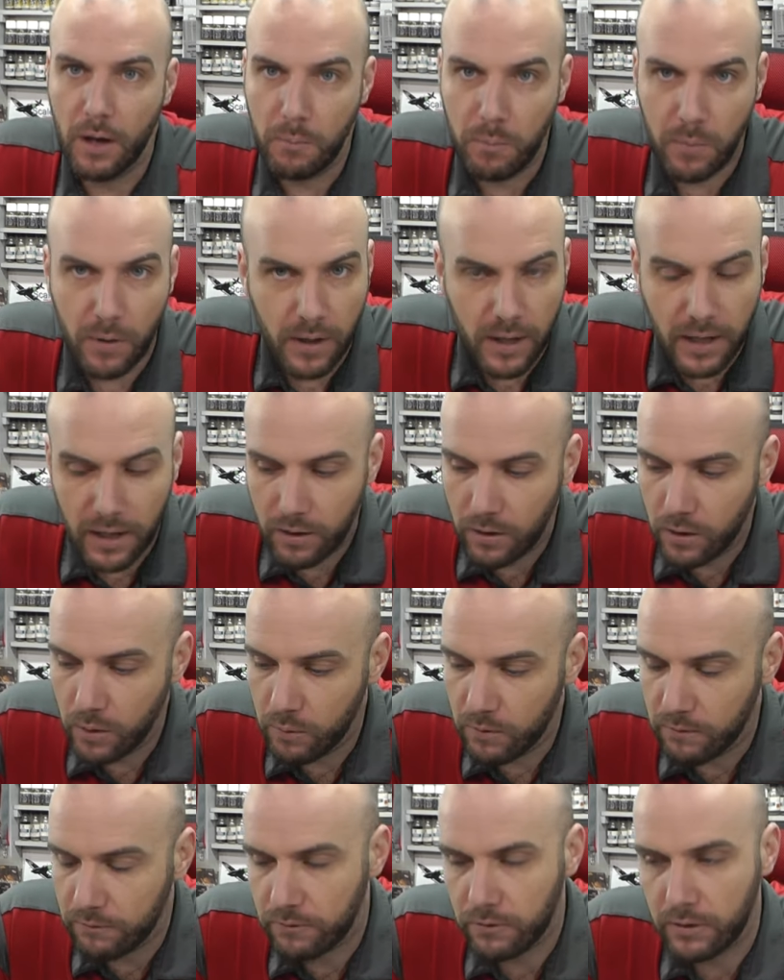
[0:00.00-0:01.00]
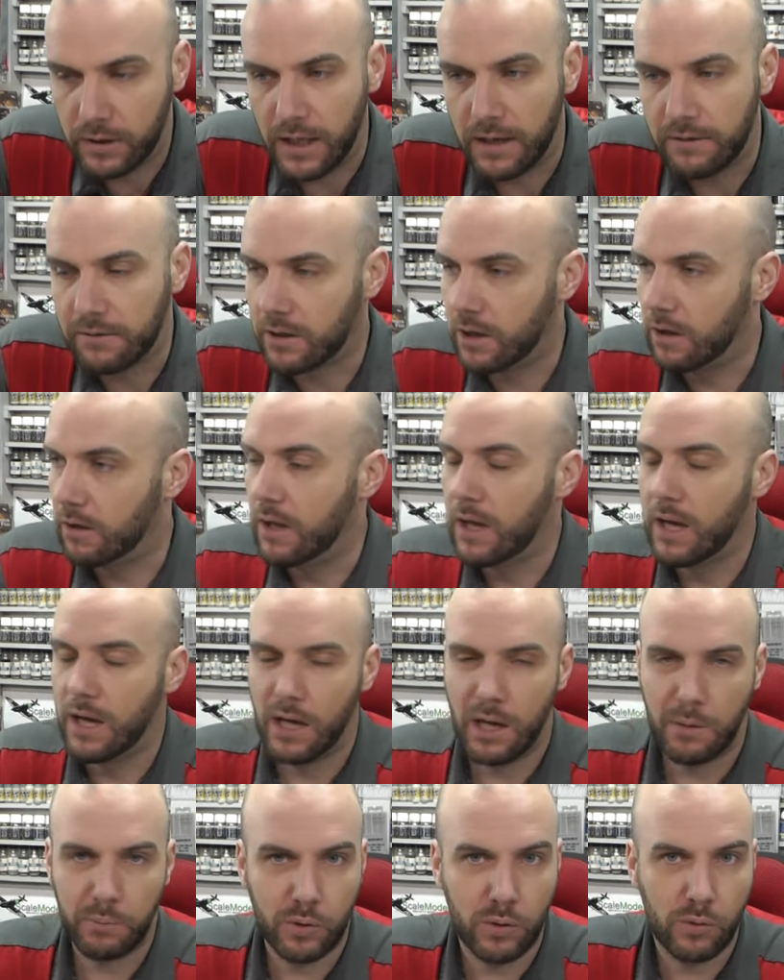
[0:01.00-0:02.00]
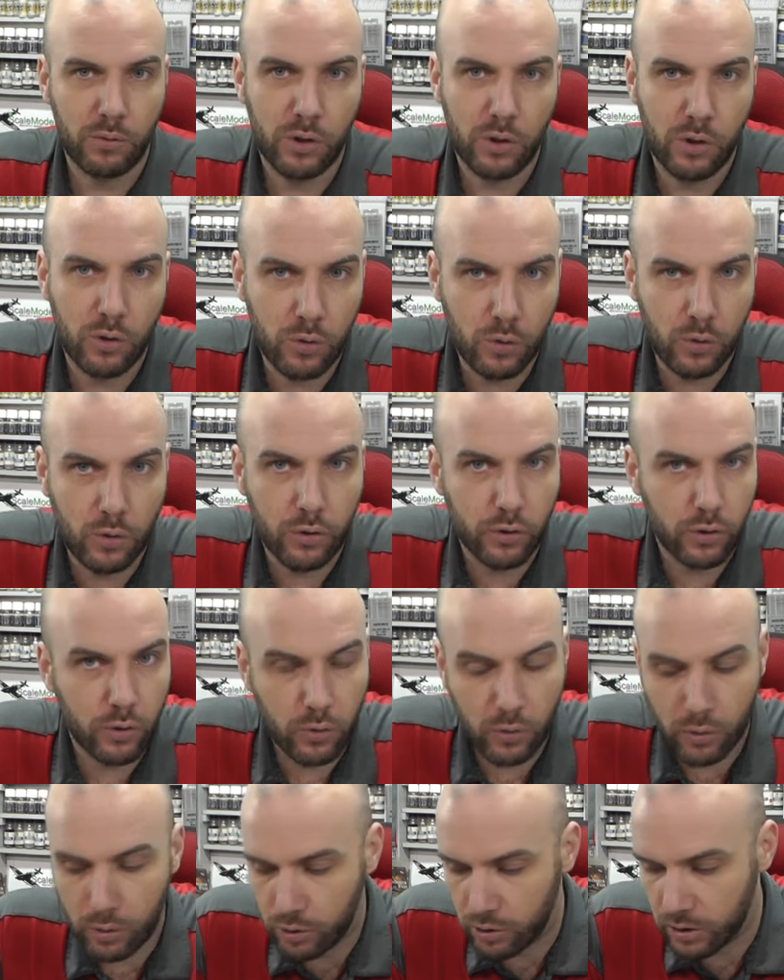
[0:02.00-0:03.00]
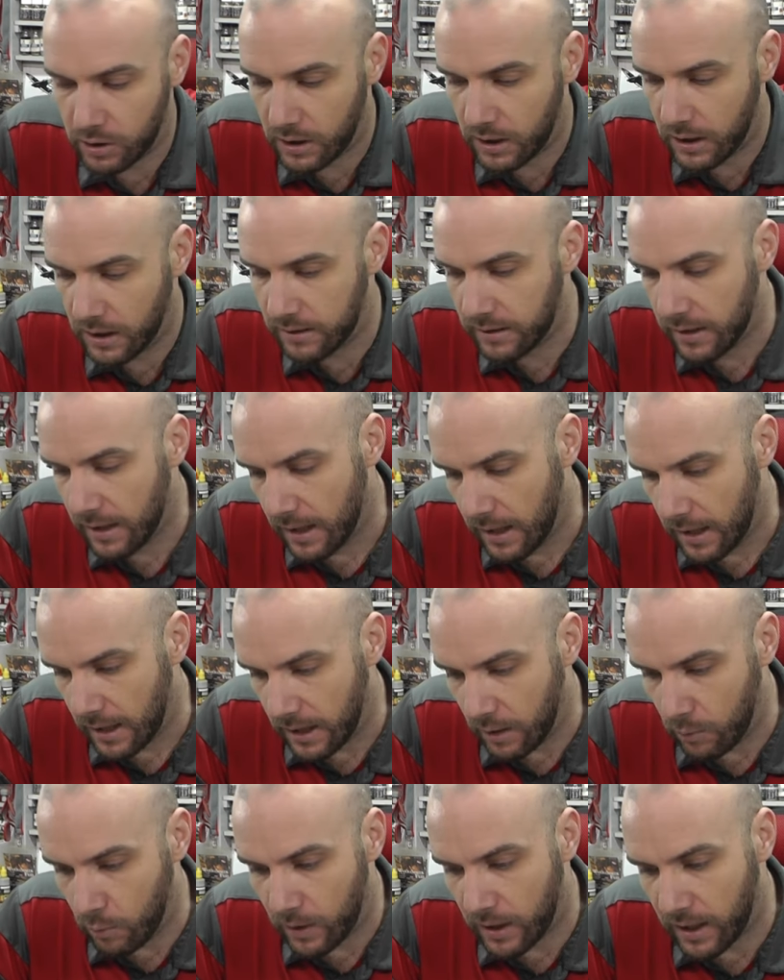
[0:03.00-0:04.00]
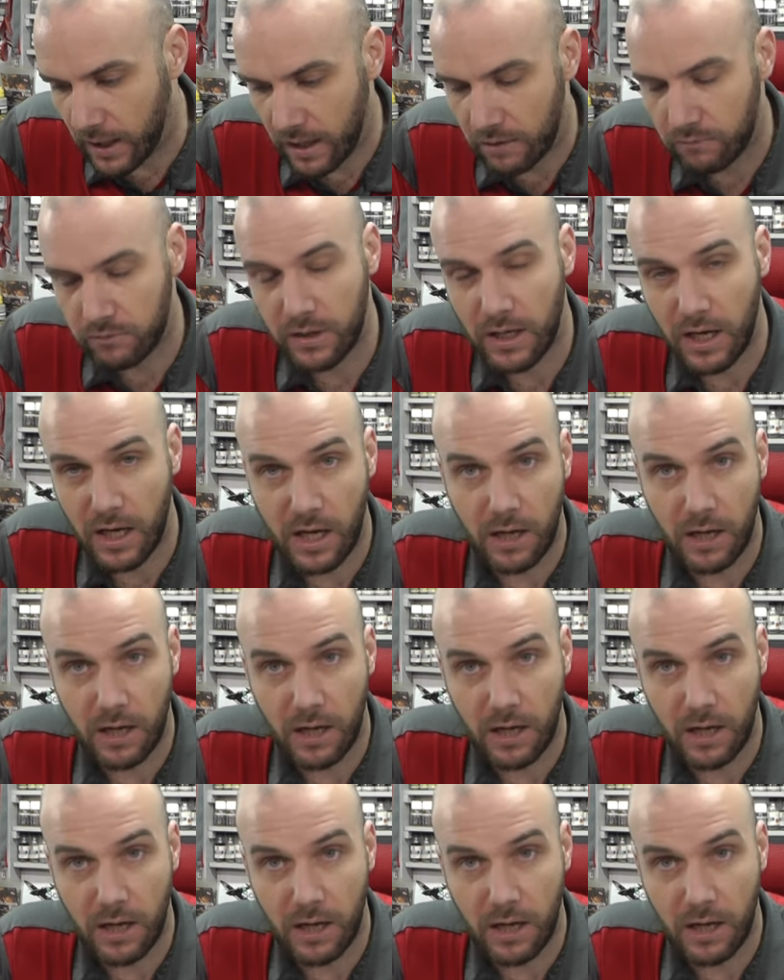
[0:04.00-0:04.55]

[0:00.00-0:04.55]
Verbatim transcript: um, by Eduard 148 scale, absolutely gorgeous, gorgeous kit and we have an